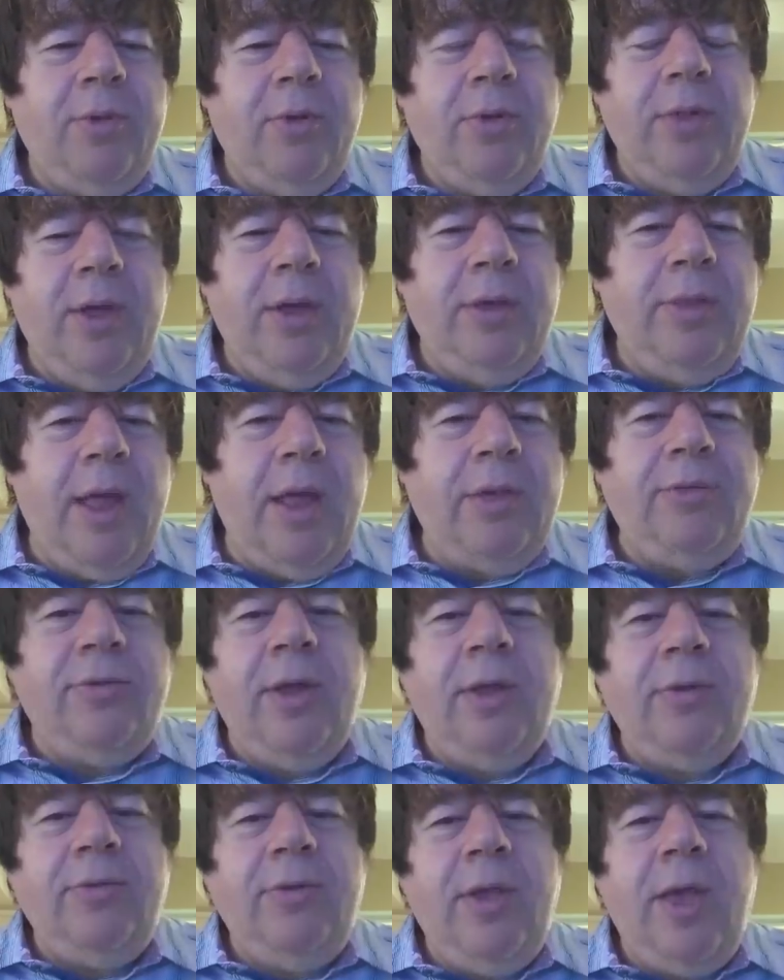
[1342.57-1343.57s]
So in that
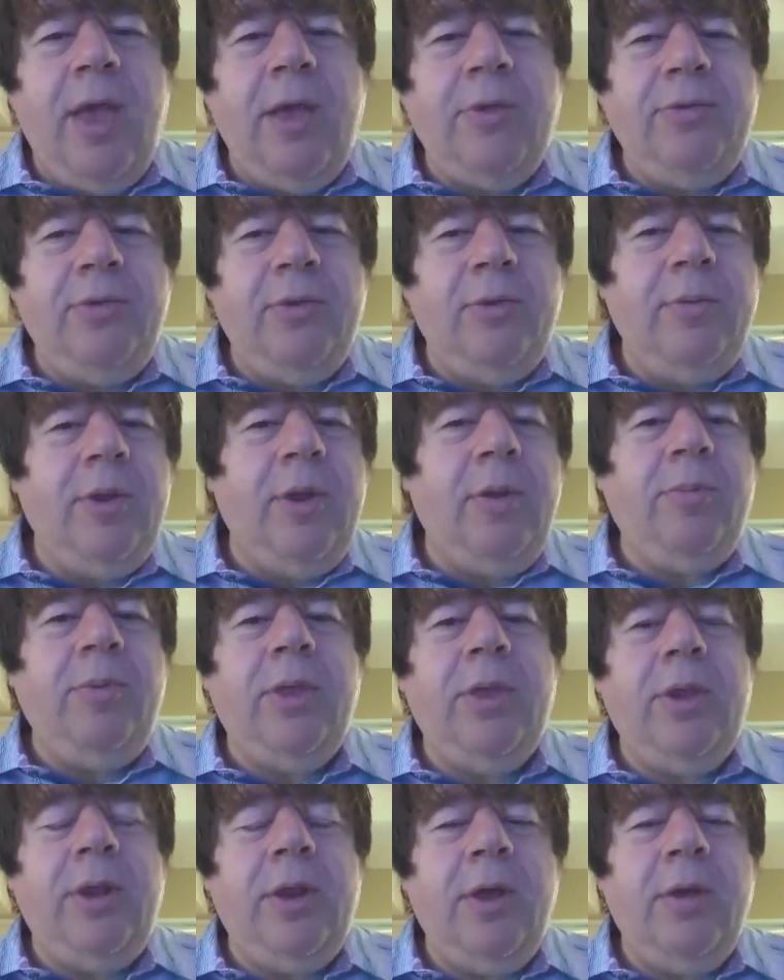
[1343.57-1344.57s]
sense, yes, they're
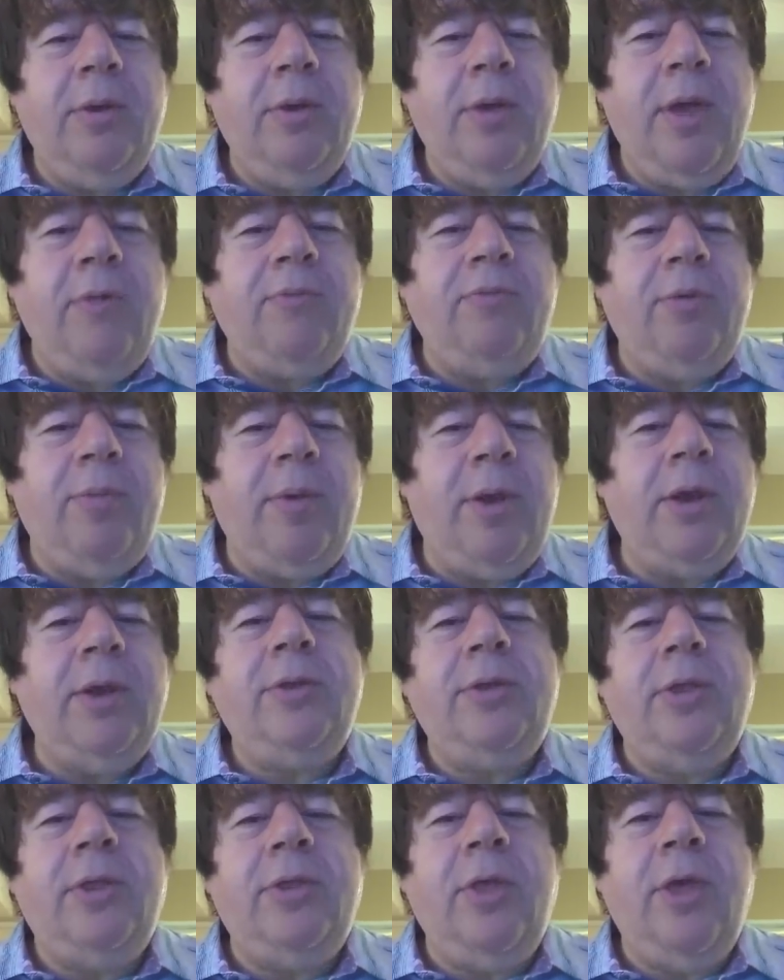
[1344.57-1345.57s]
manipulating
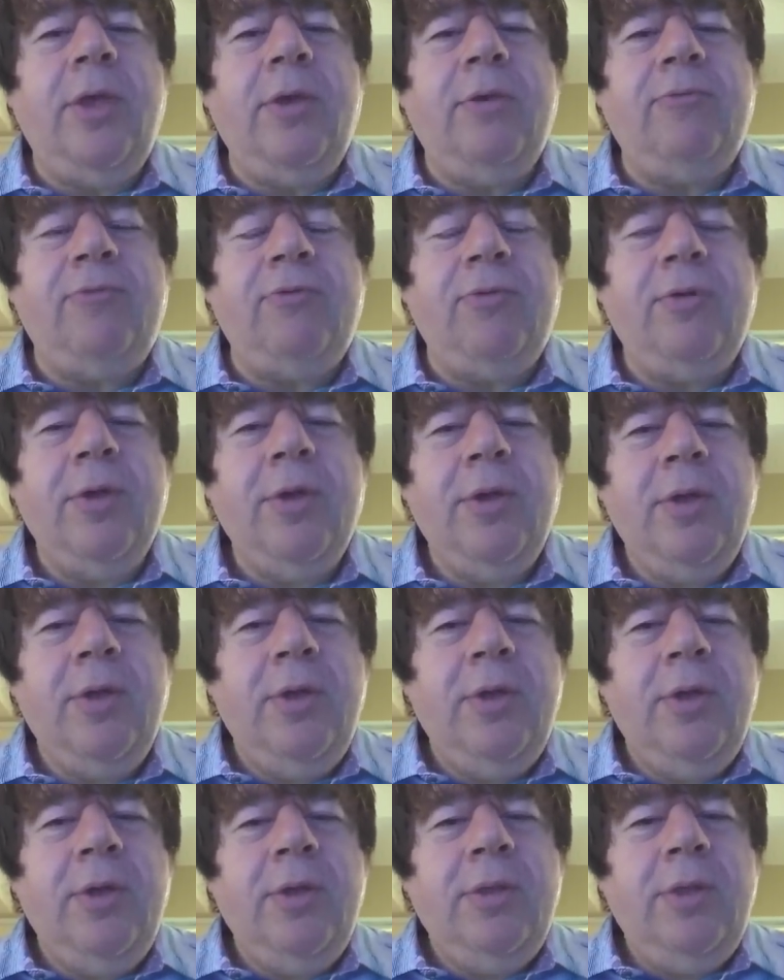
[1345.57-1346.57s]
everybody to think of
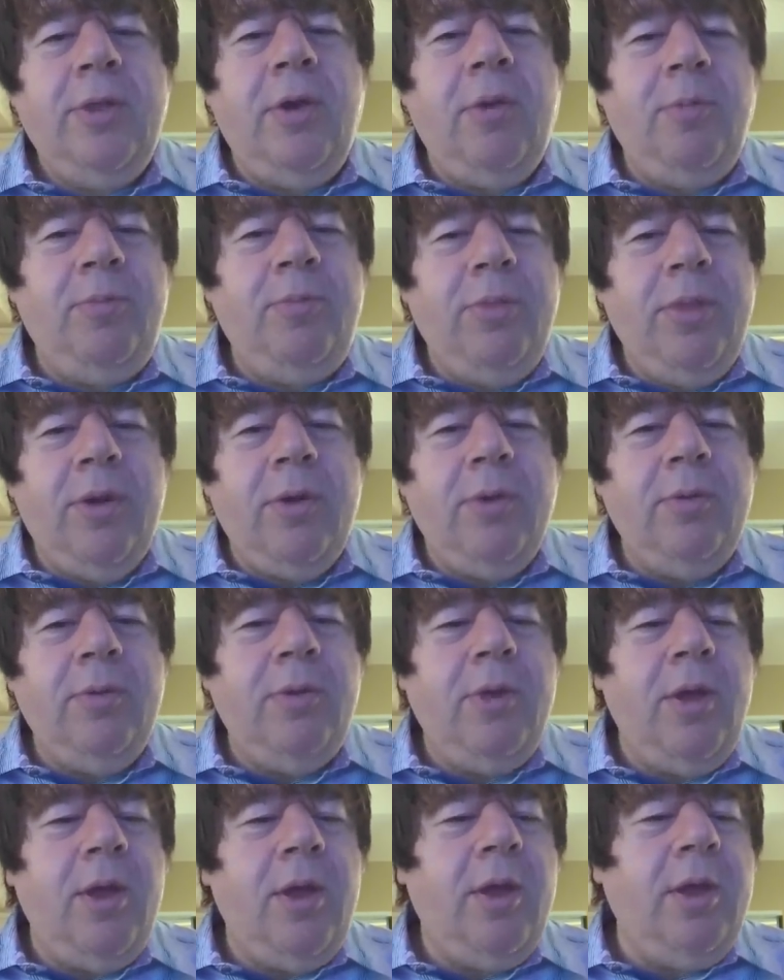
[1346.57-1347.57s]
their
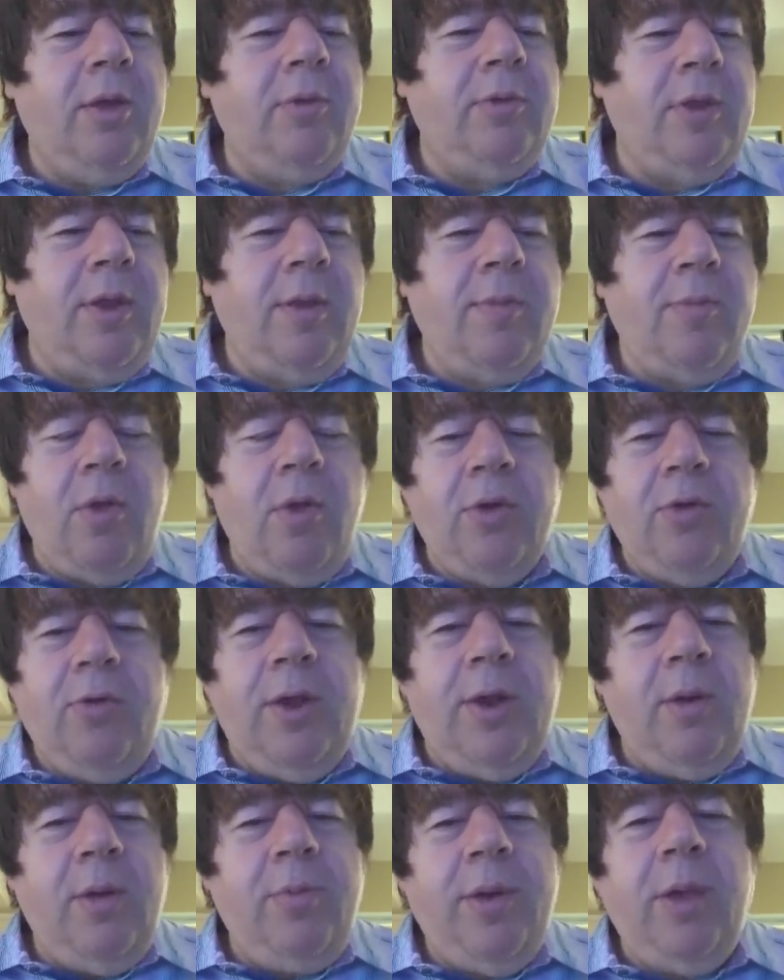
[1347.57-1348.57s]
irredeemable
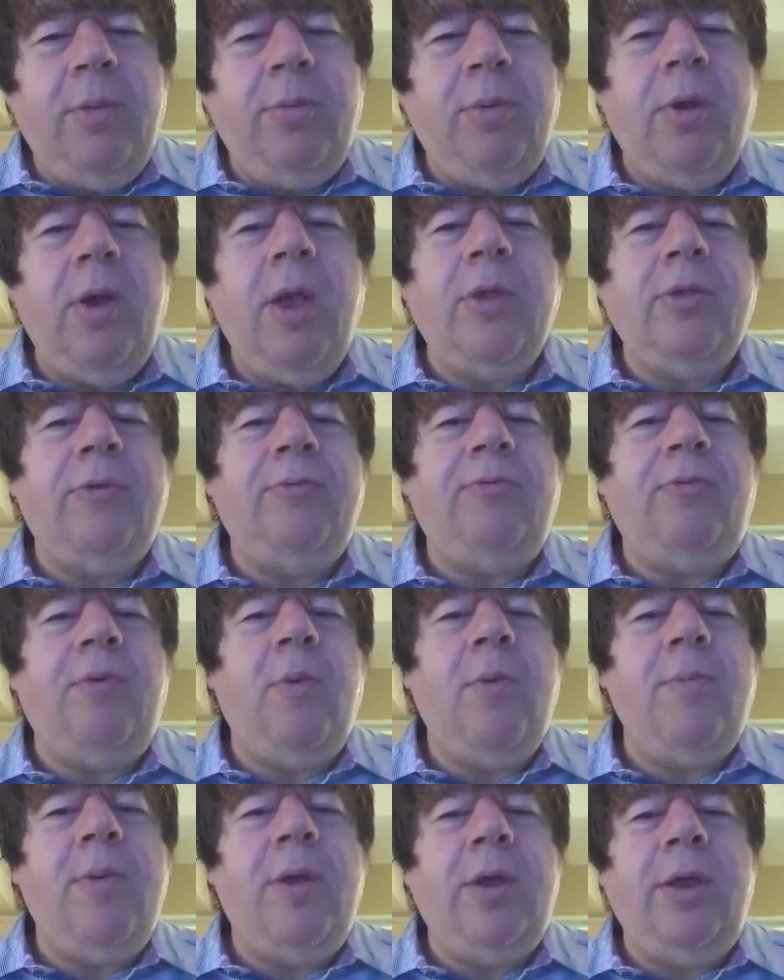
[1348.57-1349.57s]
credit paper as if it
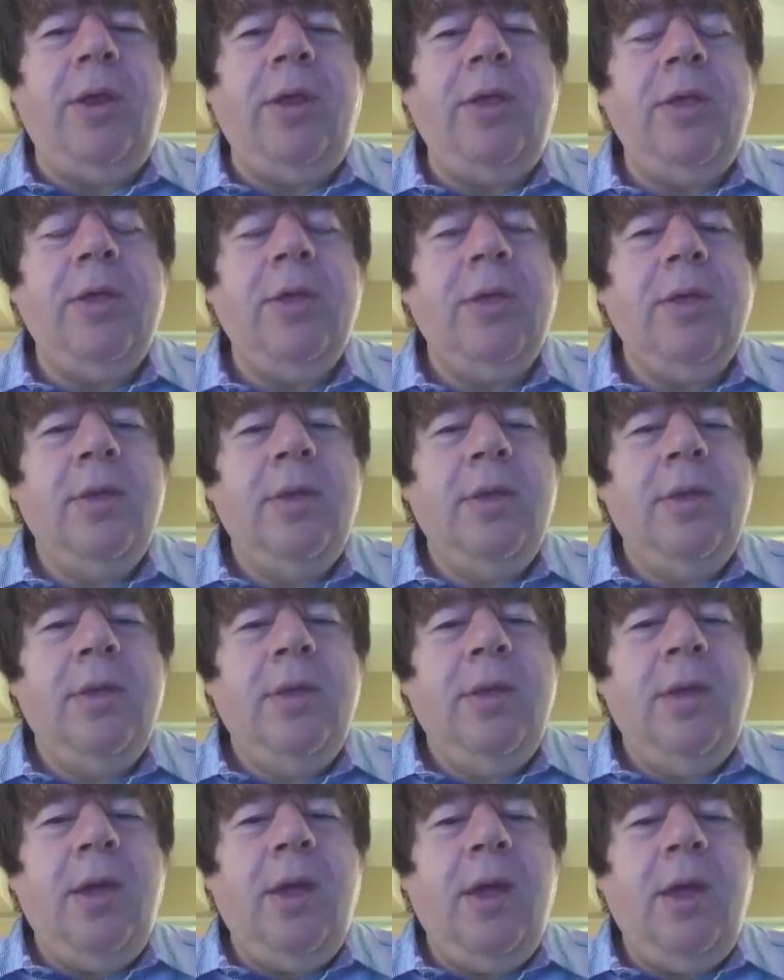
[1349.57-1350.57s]
were money,
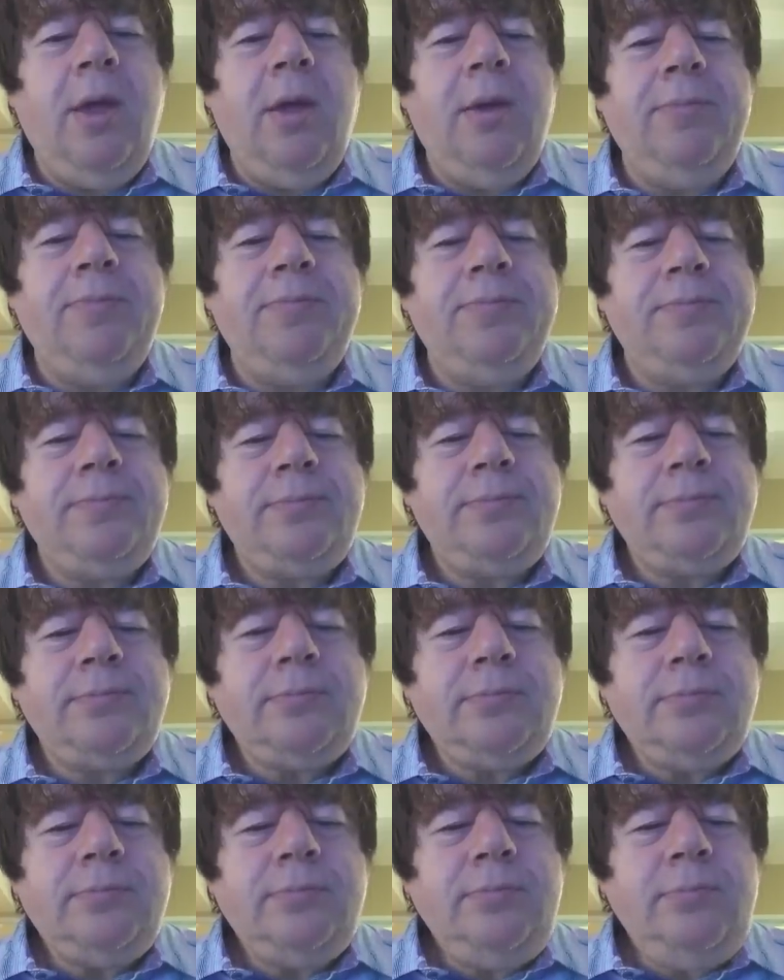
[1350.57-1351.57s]

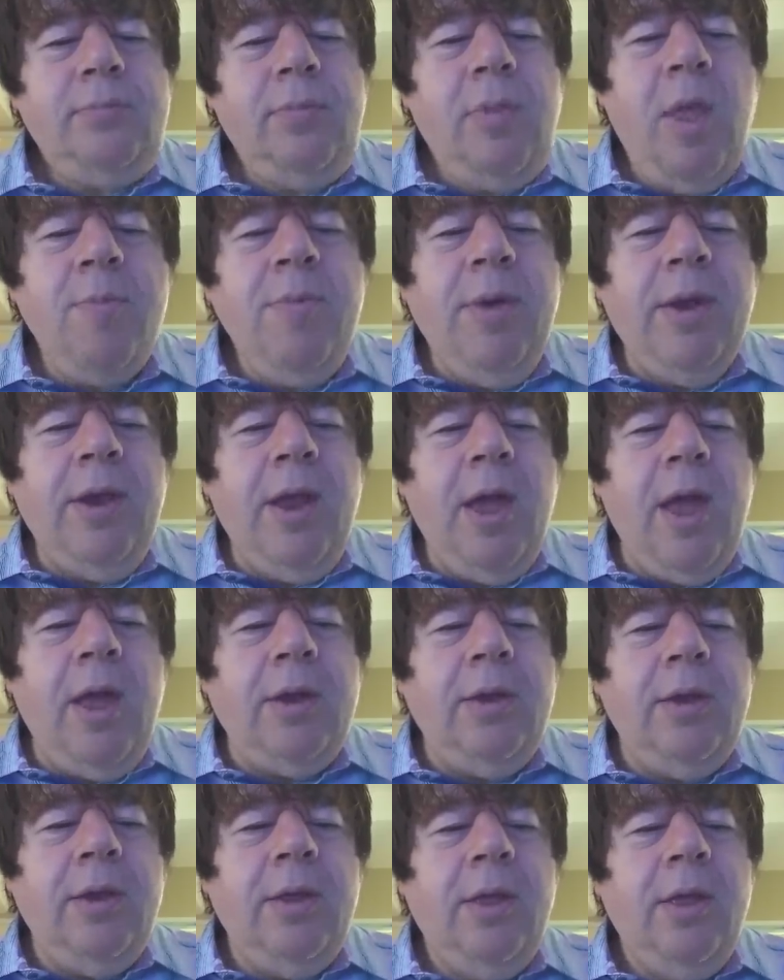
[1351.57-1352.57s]
but
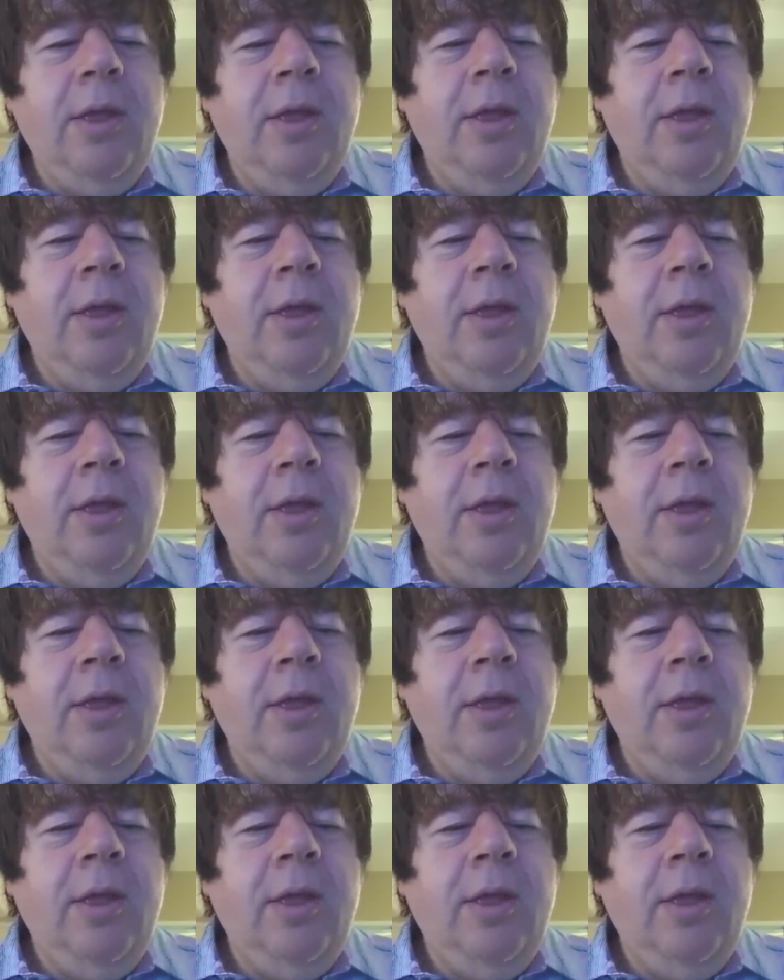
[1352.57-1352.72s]
not